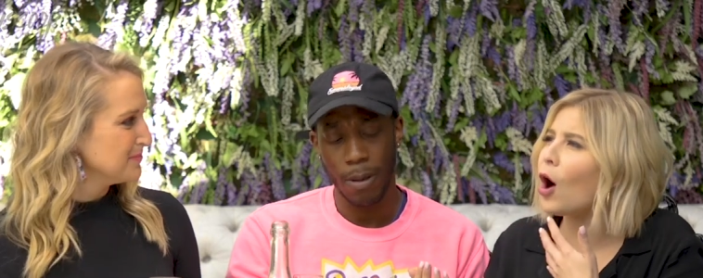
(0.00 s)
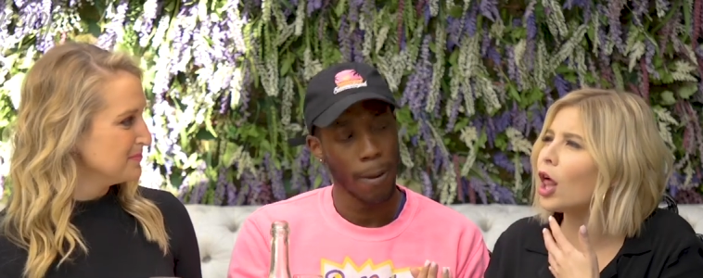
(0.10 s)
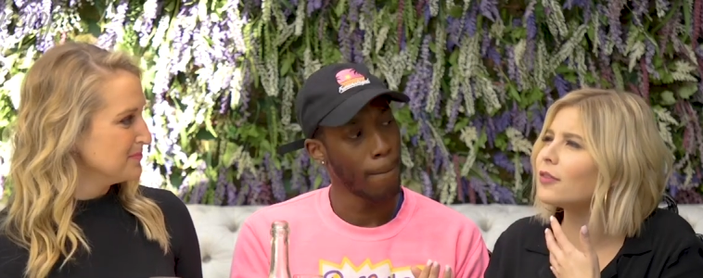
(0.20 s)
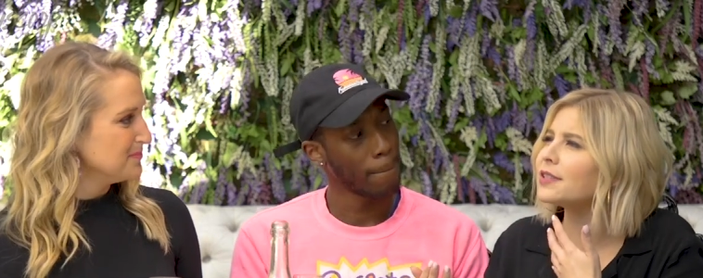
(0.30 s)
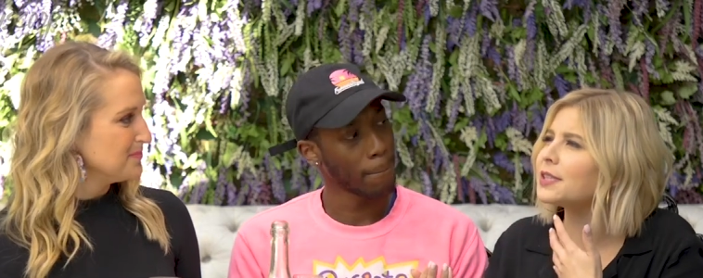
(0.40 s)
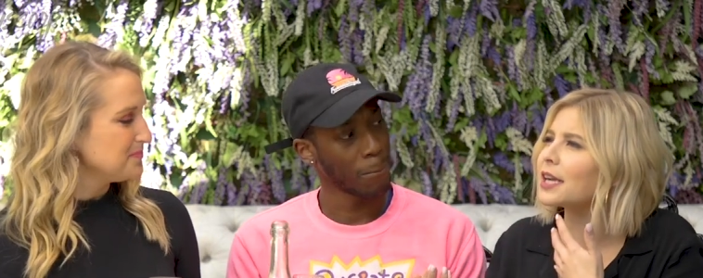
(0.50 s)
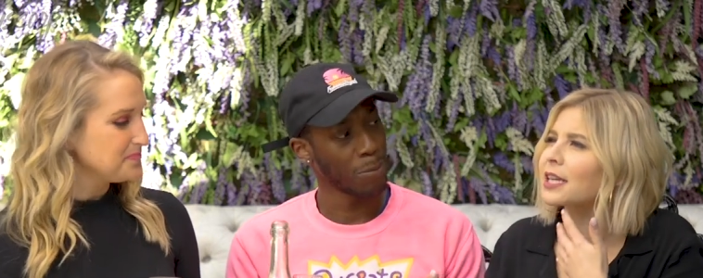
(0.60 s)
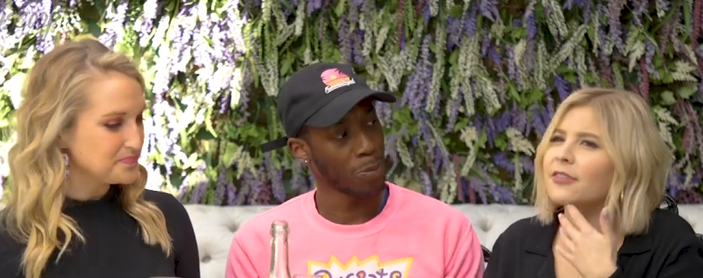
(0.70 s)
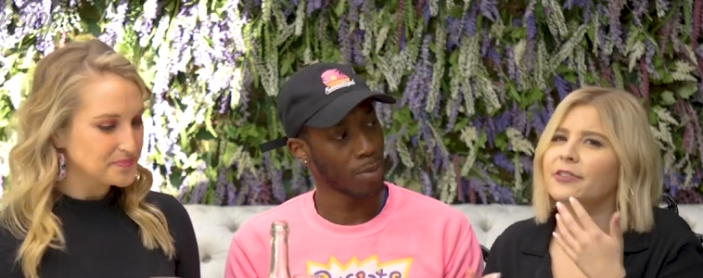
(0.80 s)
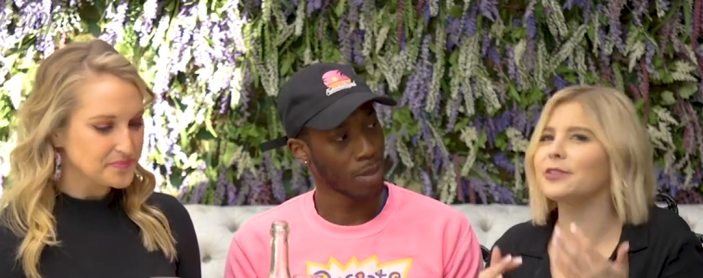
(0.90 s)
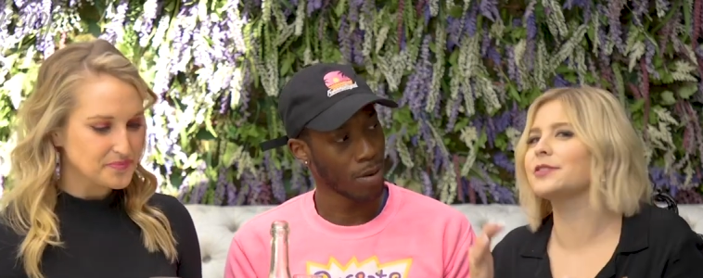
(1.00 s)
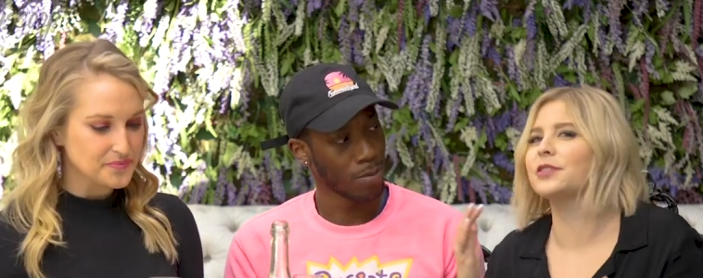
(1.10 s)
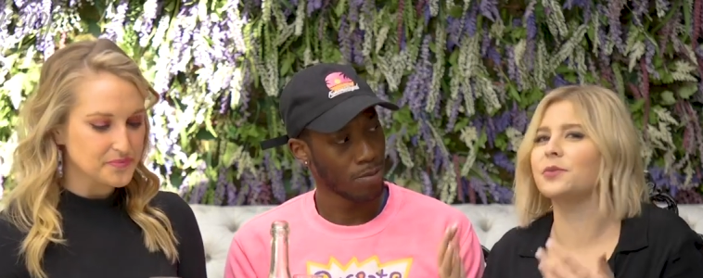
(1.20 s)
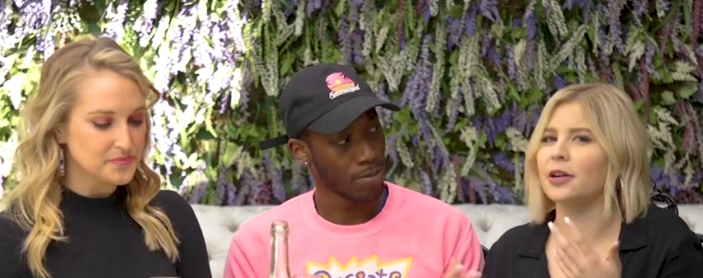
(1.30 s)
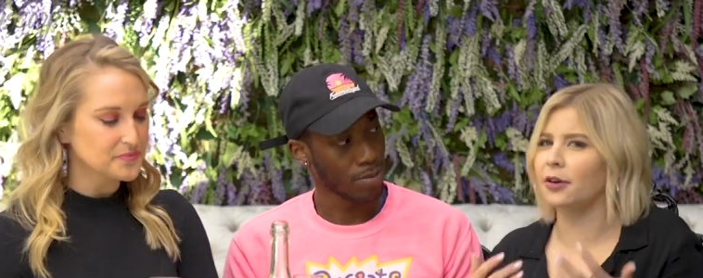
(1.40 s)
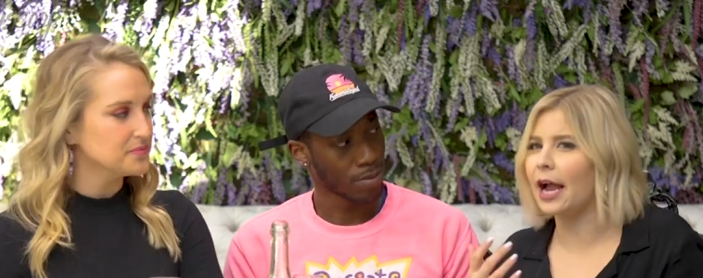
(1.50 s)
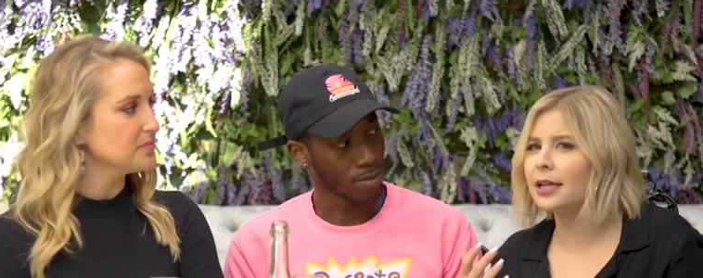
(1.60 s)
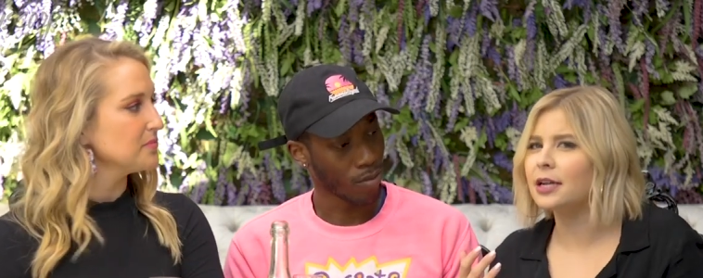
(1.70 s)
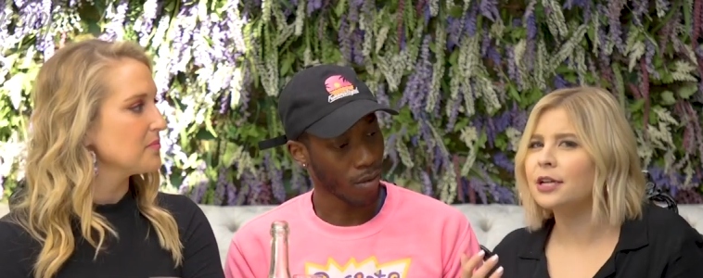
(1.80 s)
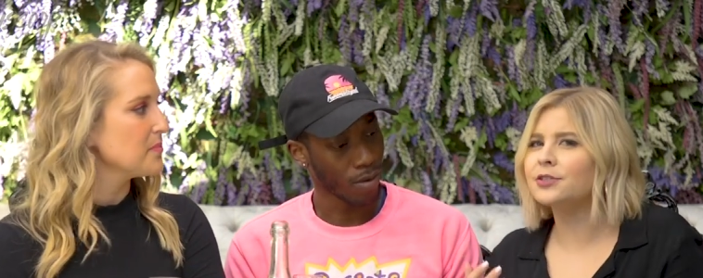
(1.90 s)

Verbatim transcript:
Speaker 1: all of a sudden he feels this regret.